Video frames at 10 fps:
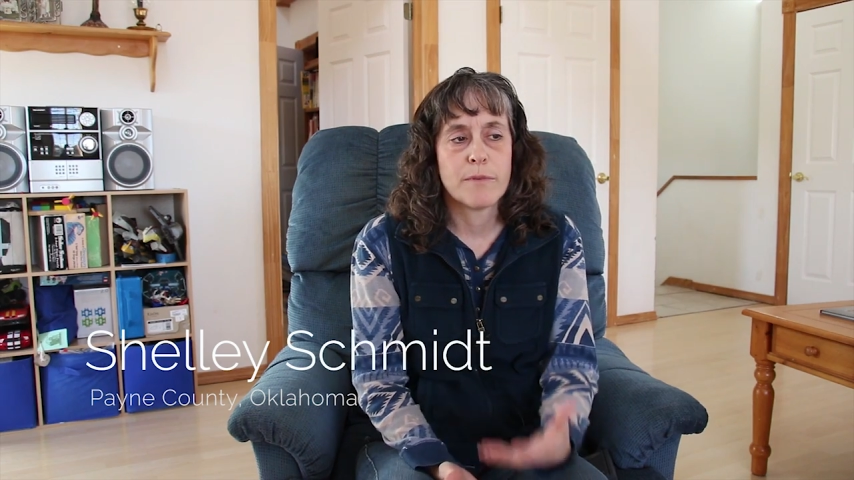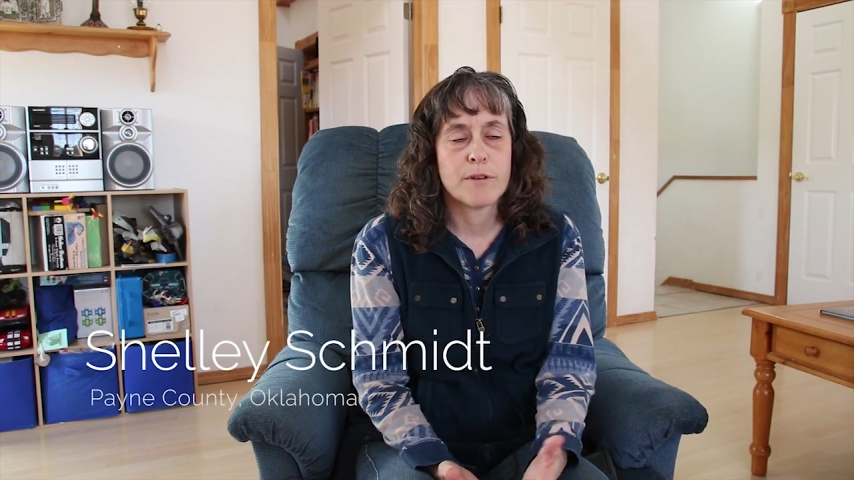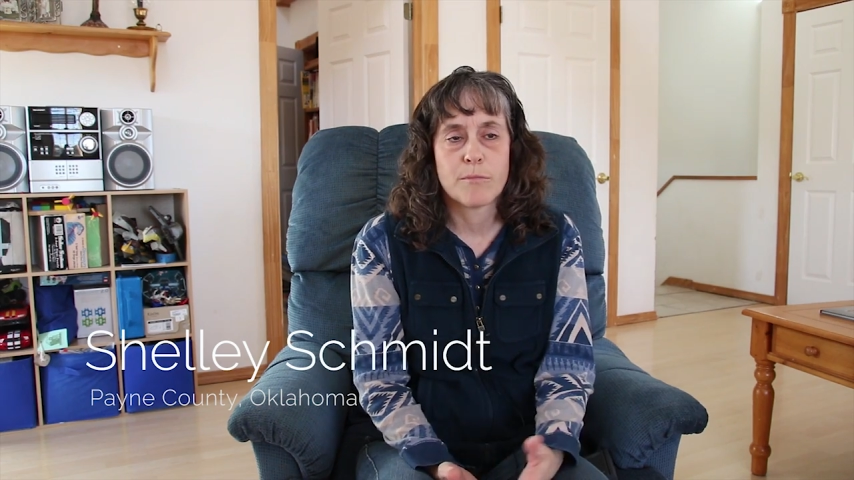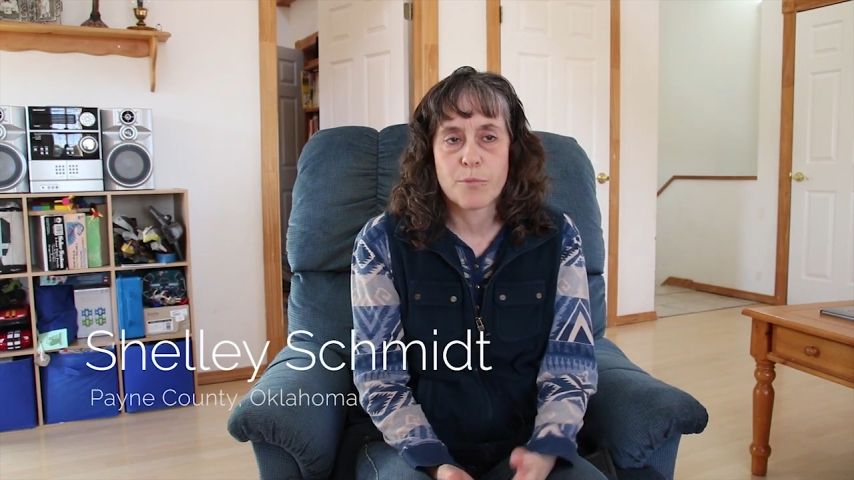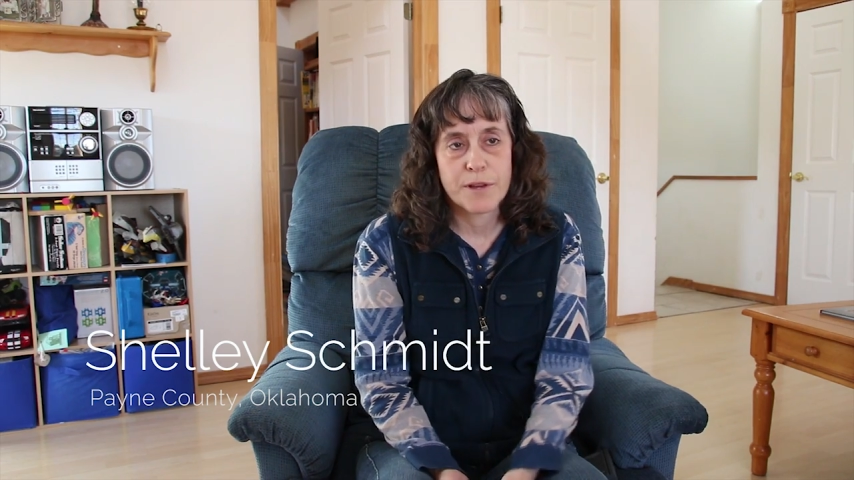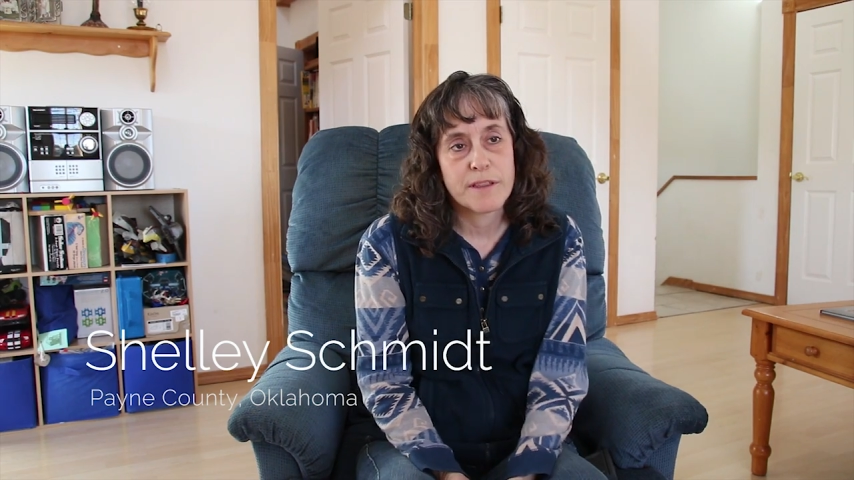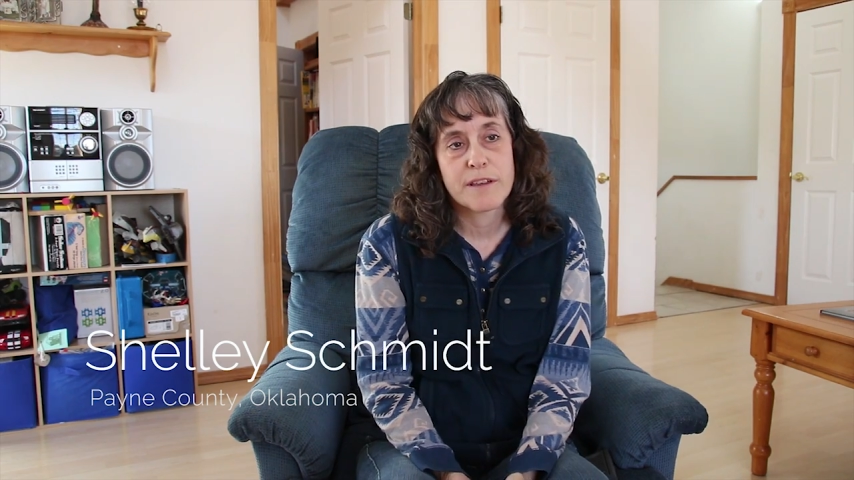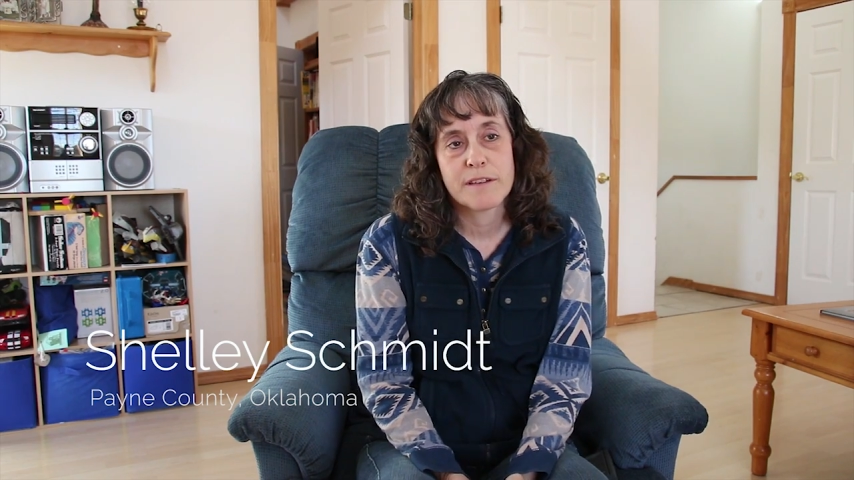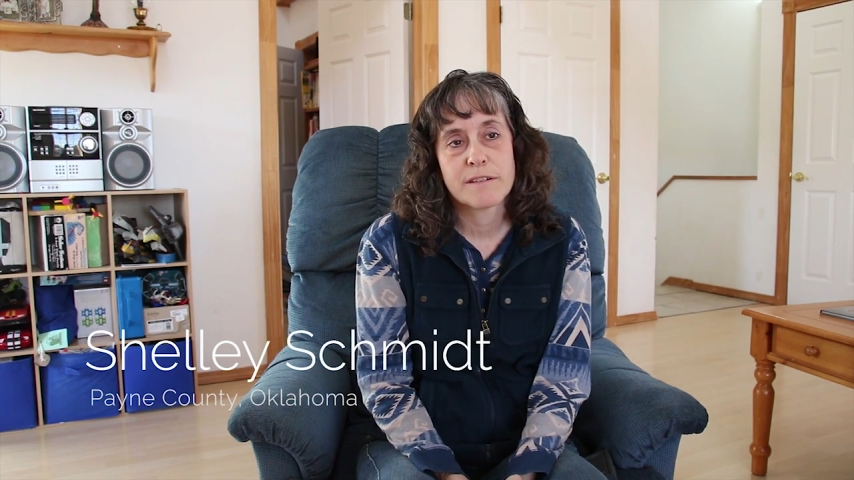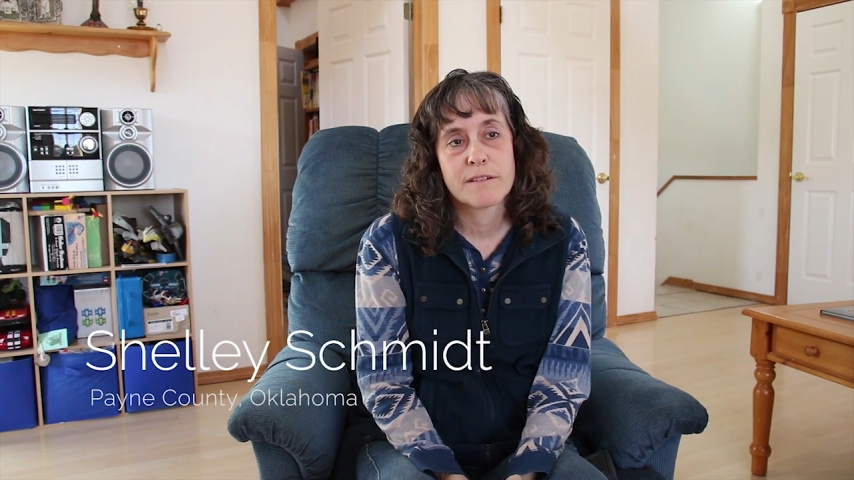you know,
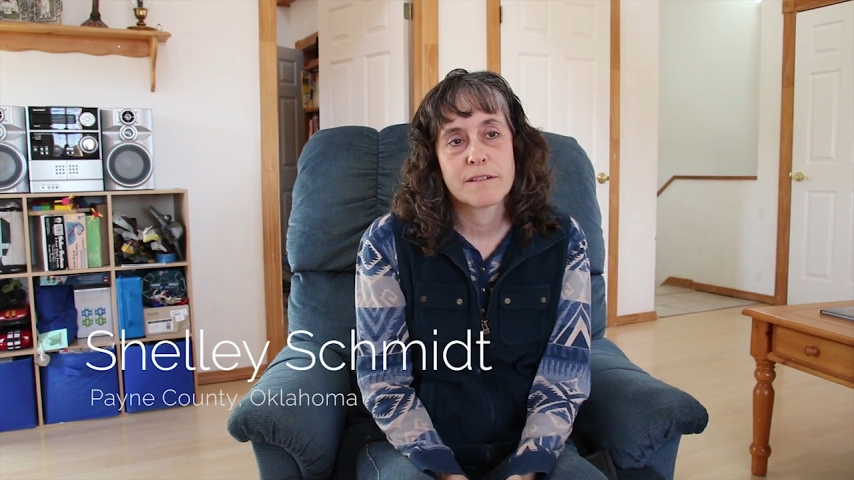breathing,